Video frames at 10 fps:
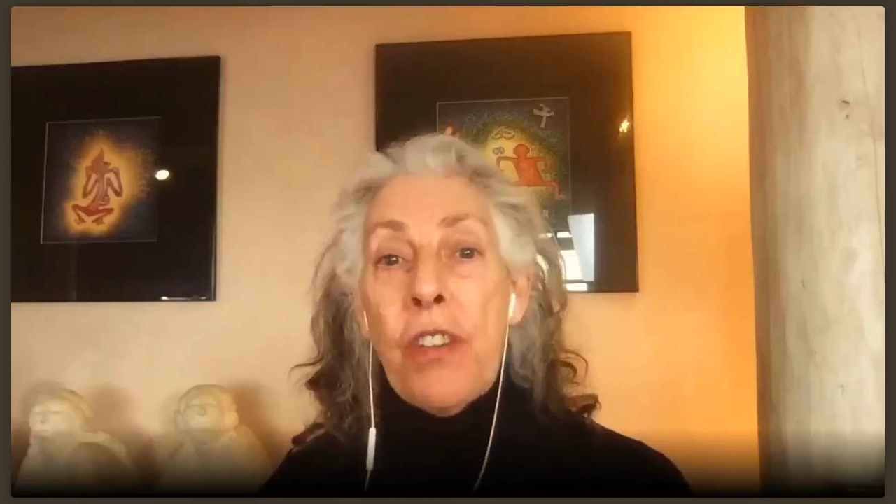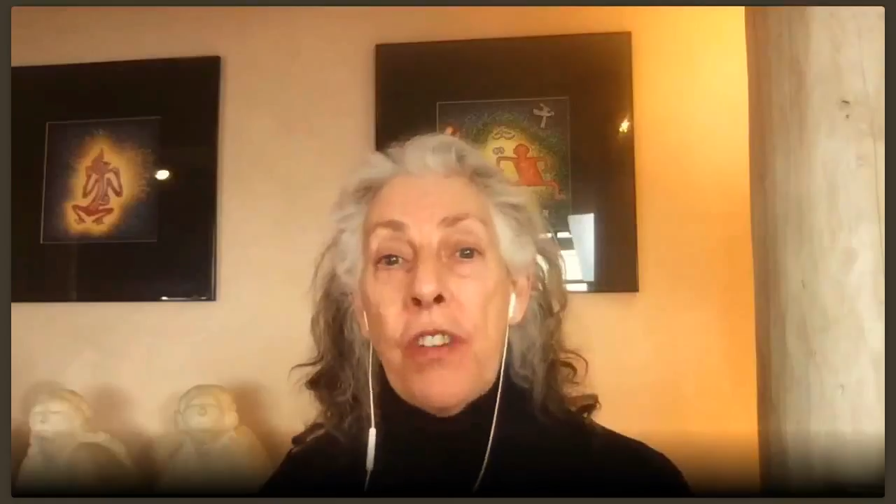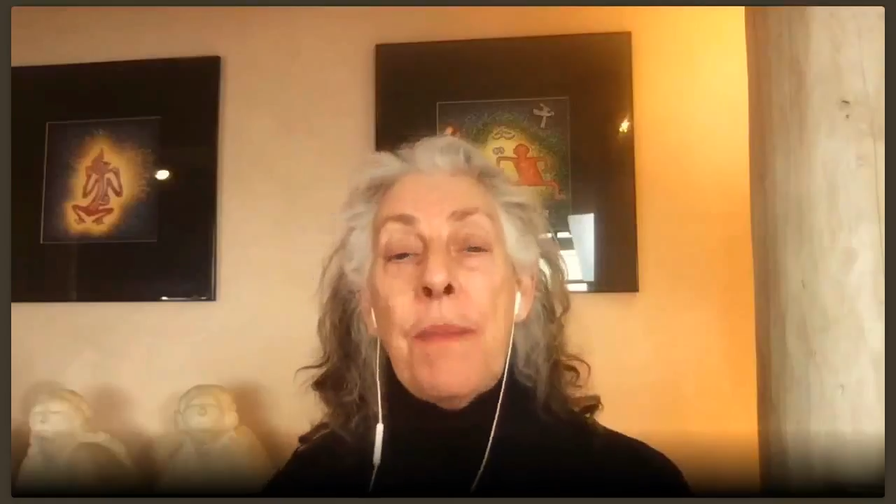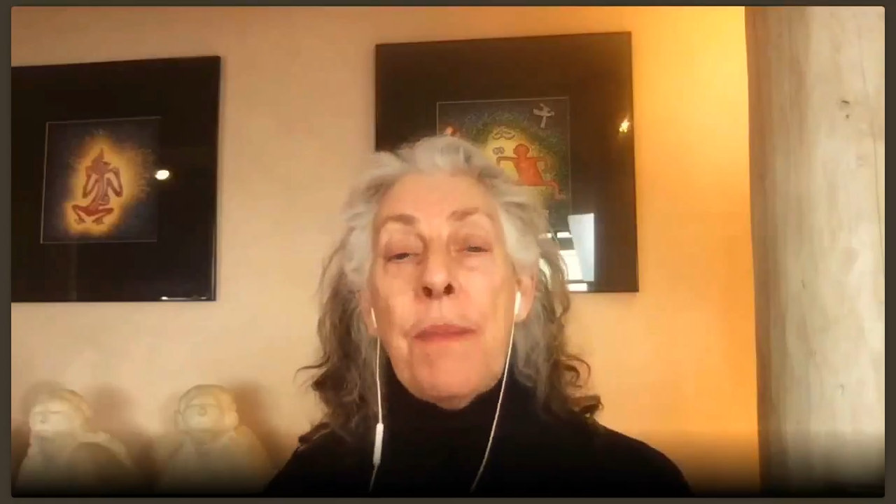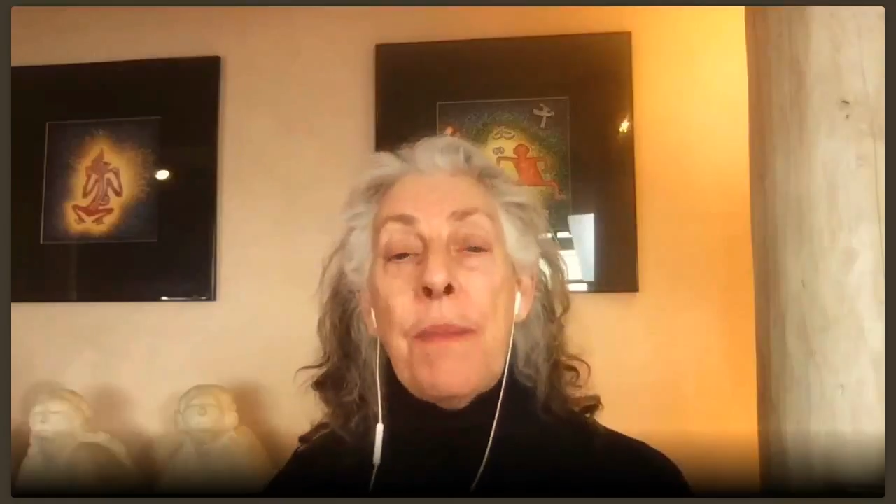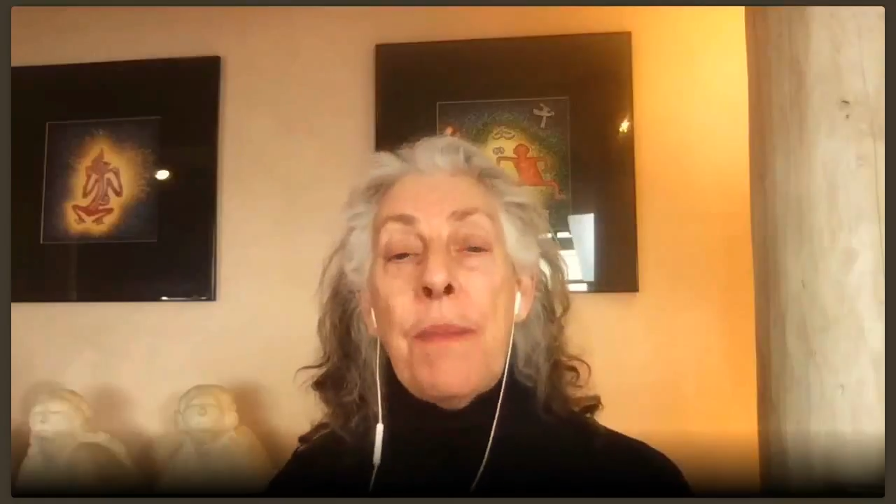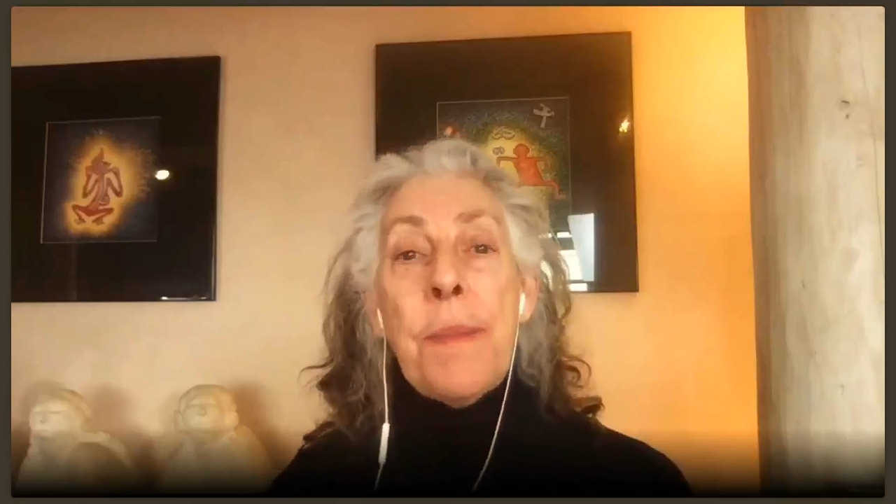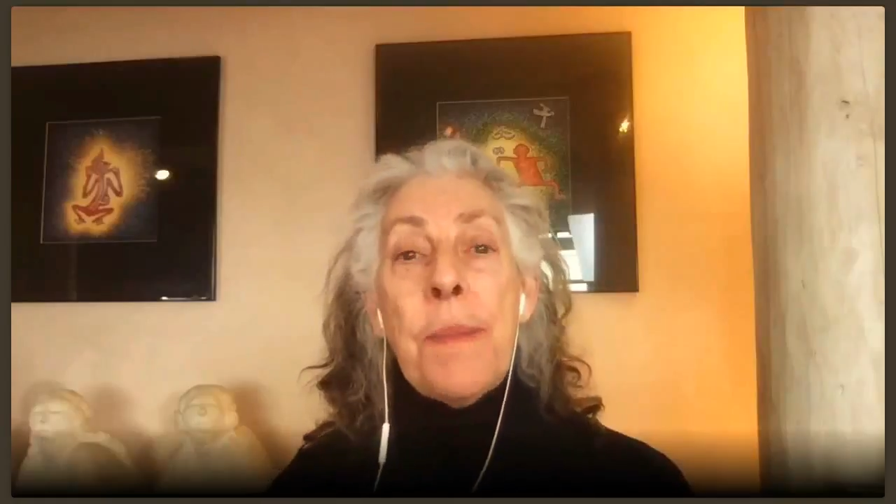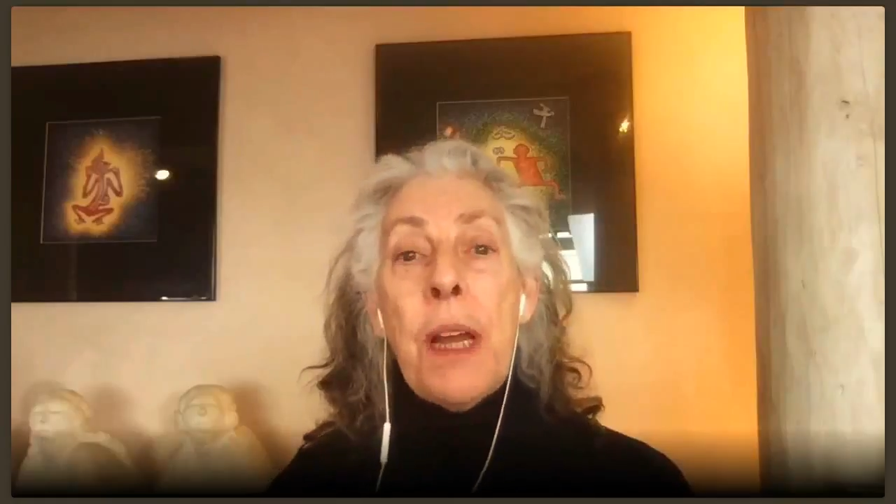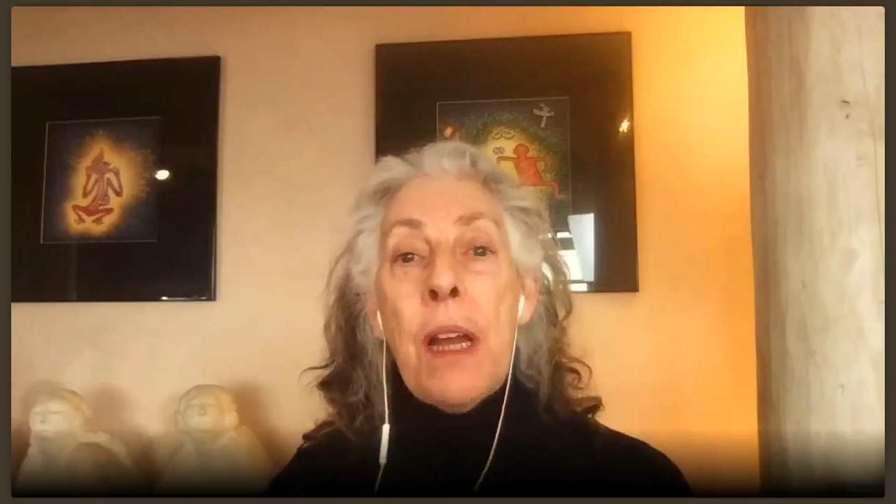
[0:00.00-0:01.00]
of them
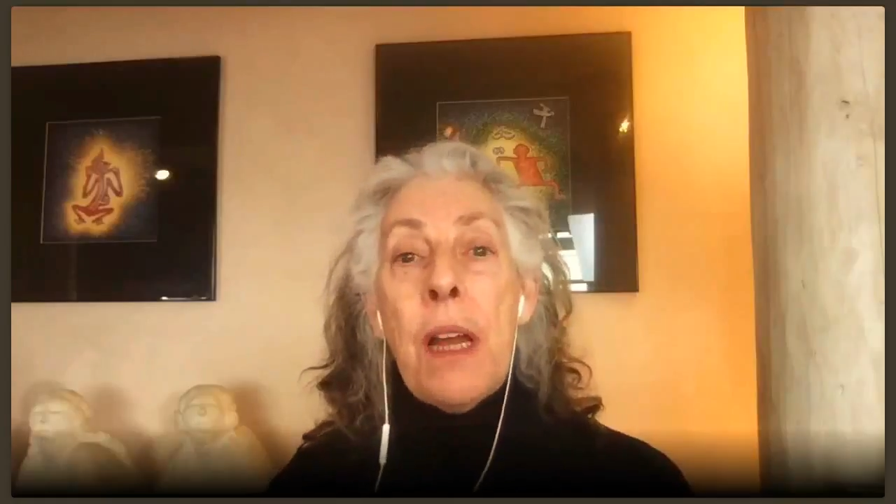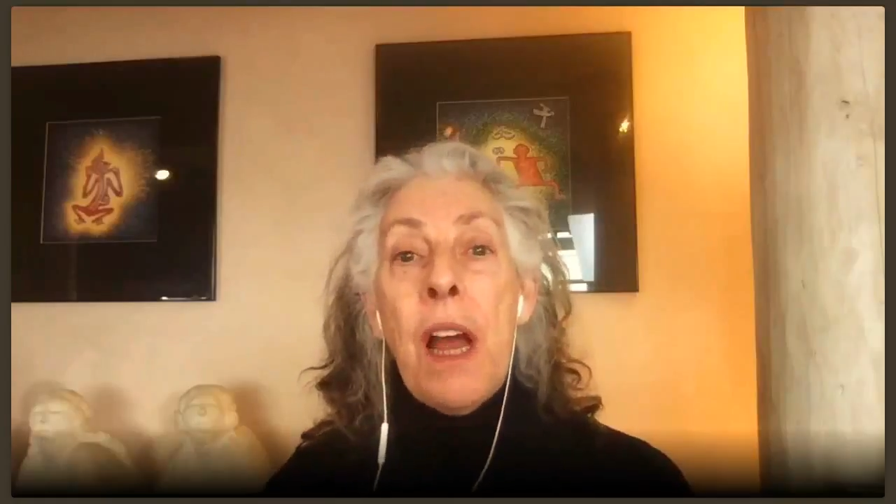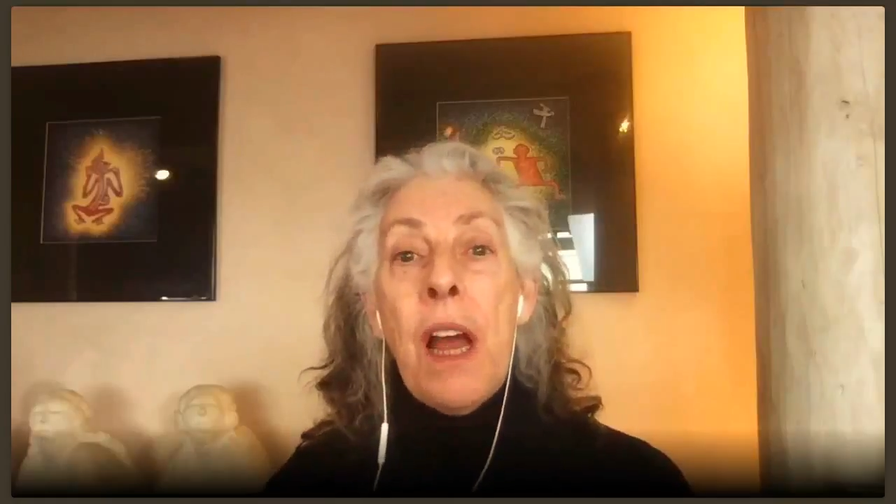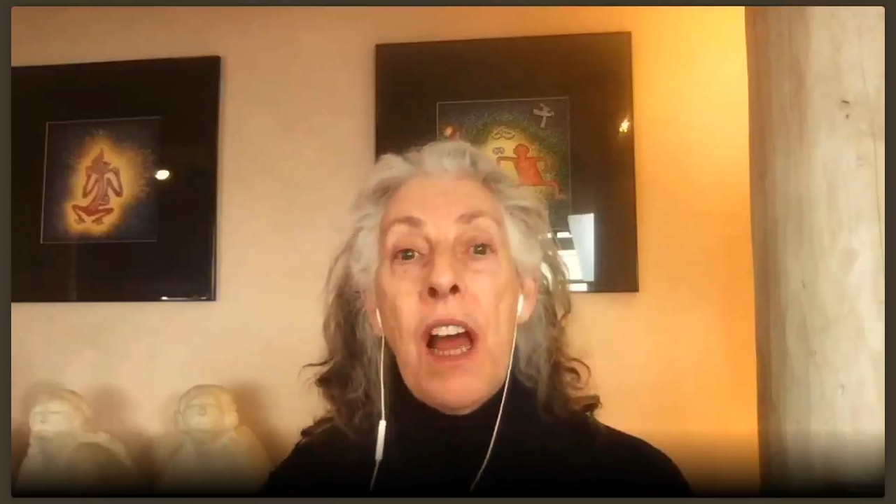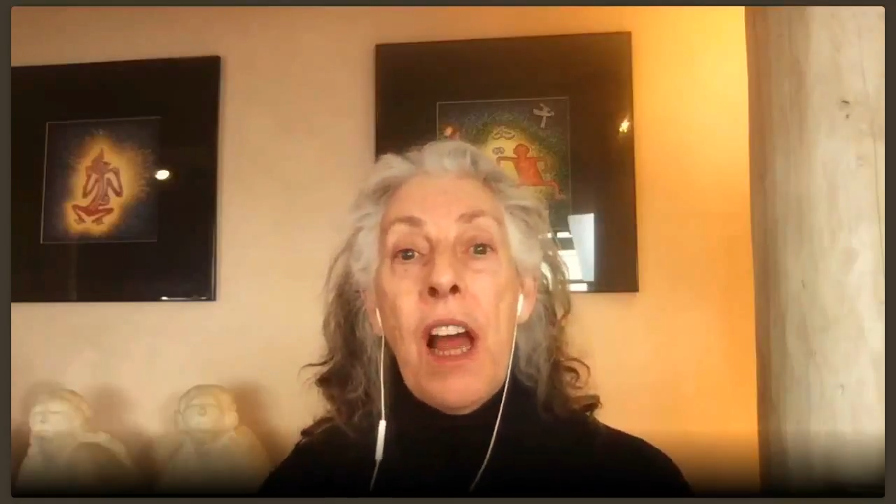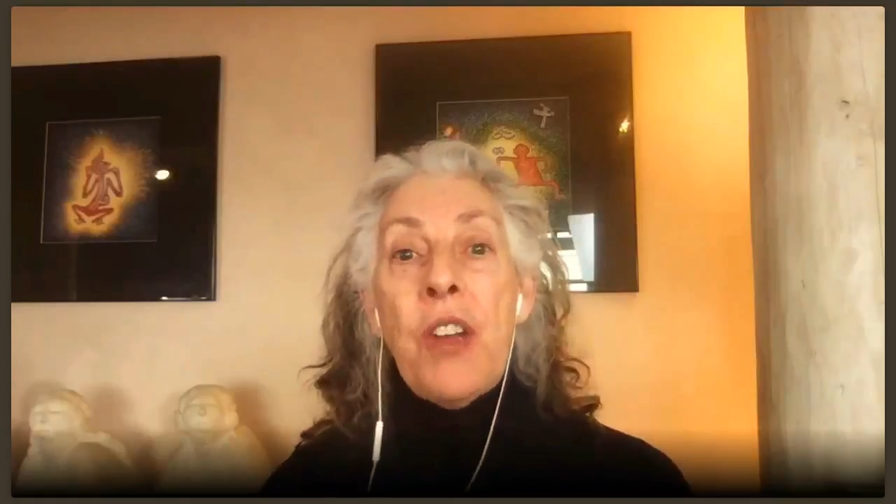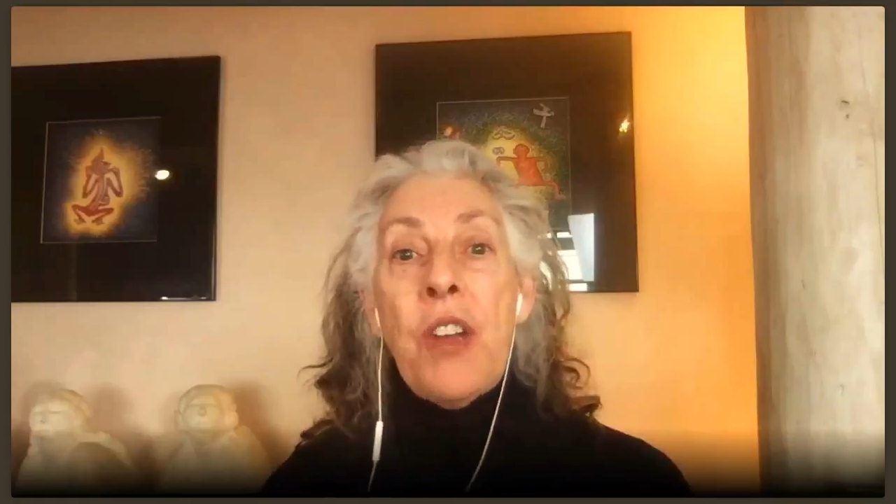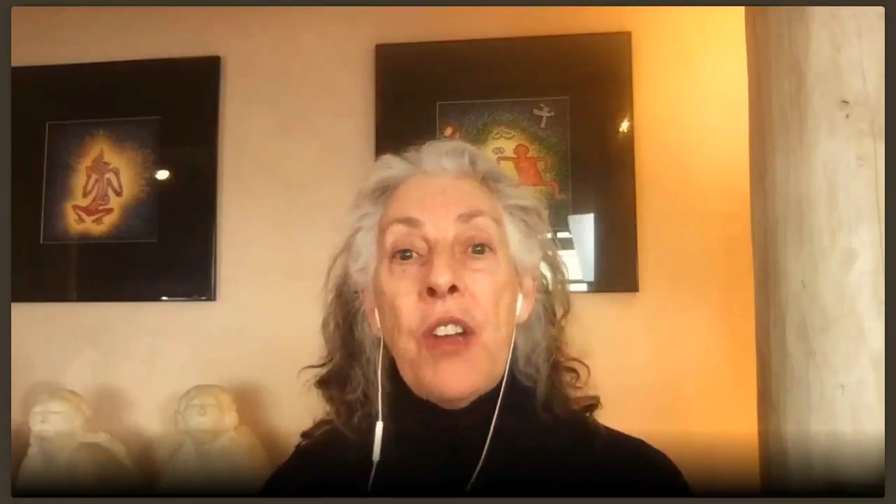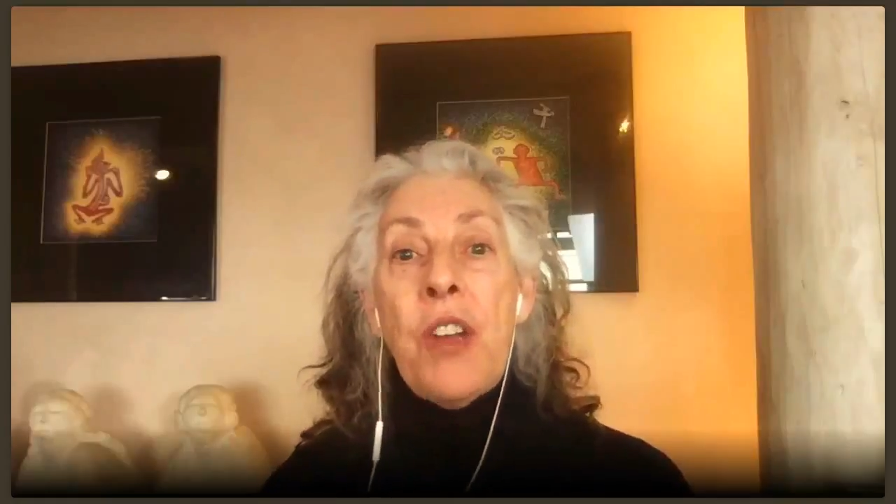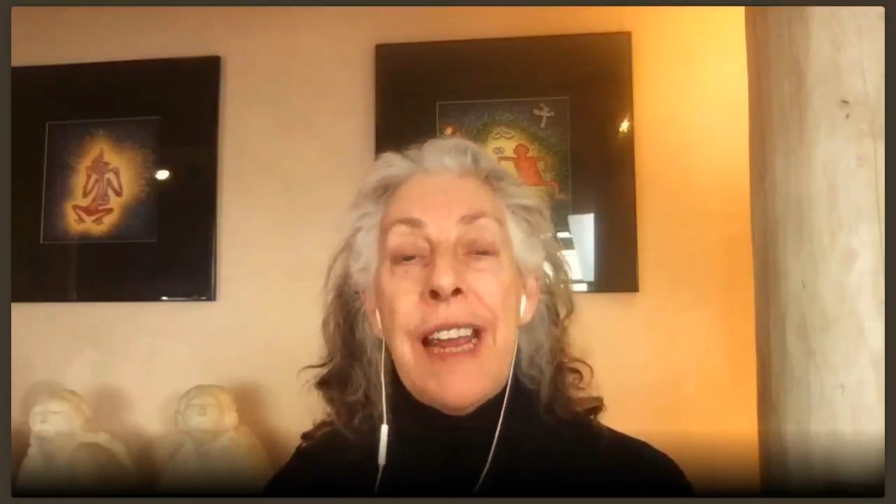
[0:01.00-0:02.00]
180